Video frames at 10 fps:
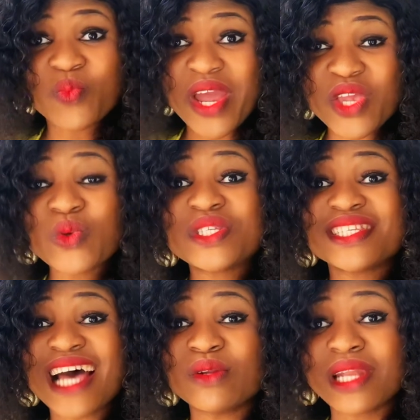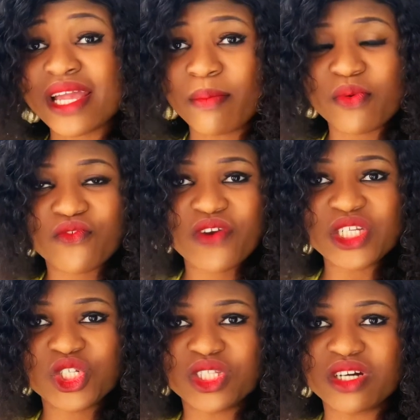way, you sound like a
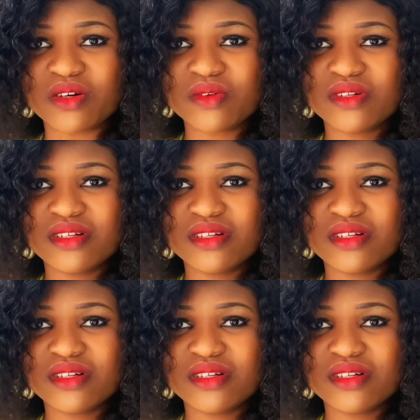professional.